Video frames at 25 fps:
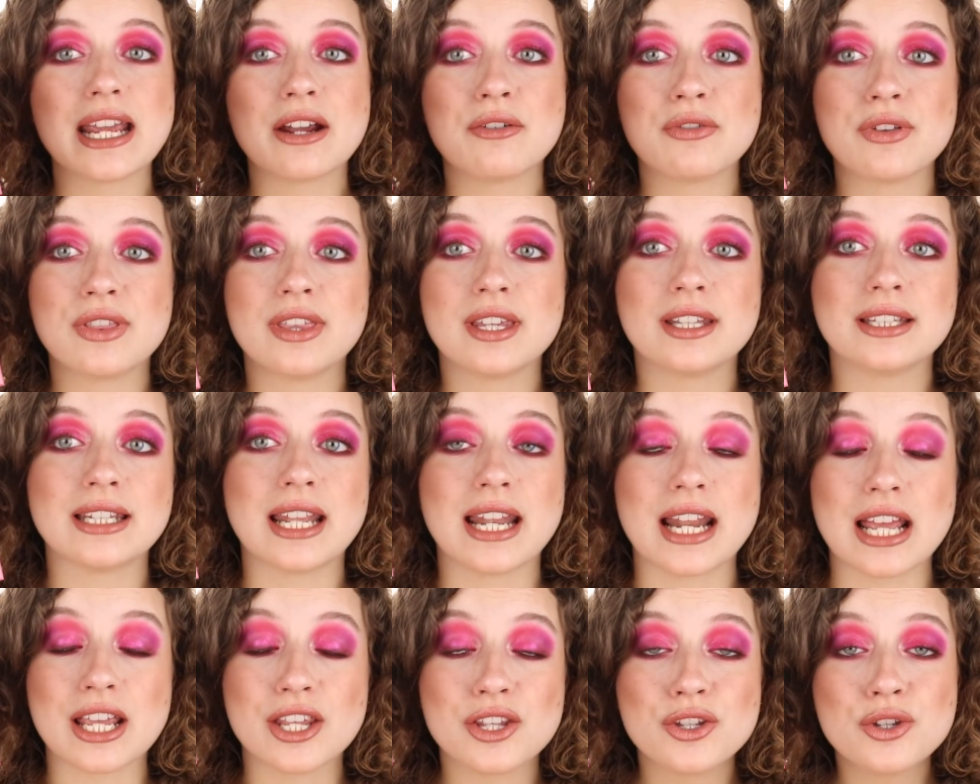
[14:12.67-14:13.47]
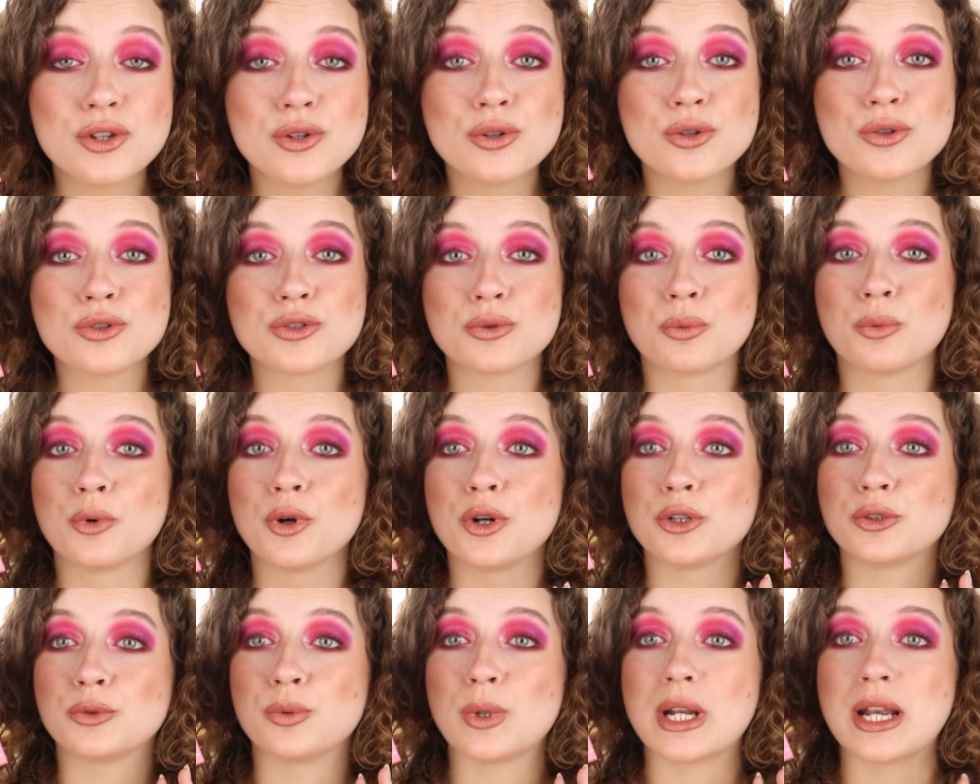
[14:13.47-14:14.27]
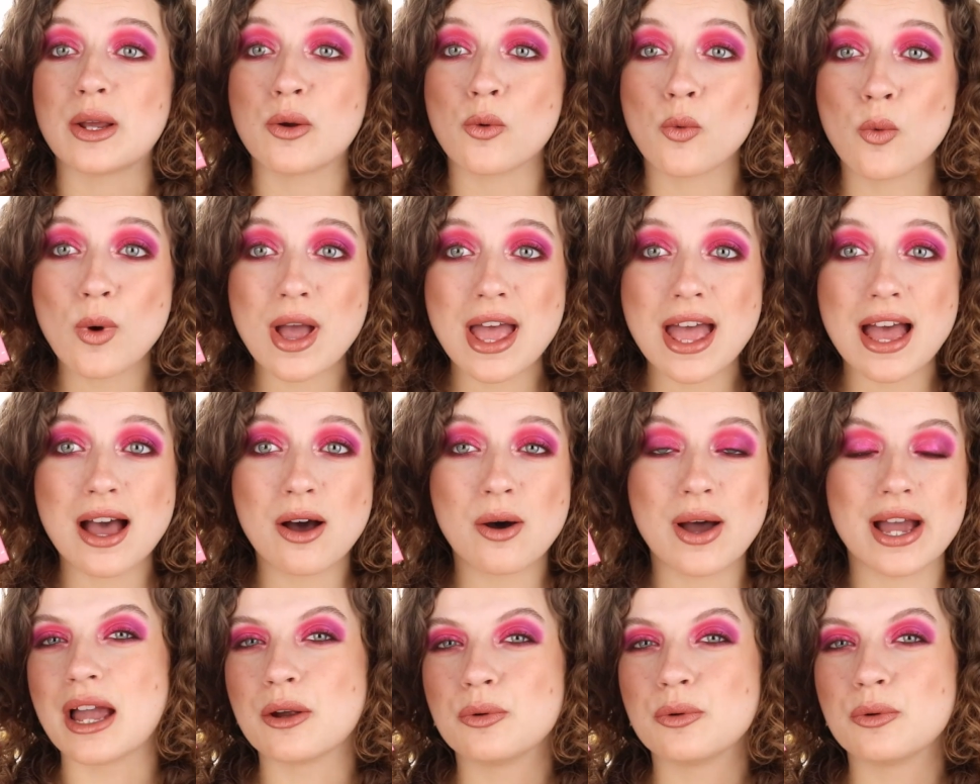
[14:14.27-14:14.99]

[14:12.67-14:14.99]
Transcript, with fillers: everything that I used worked really well.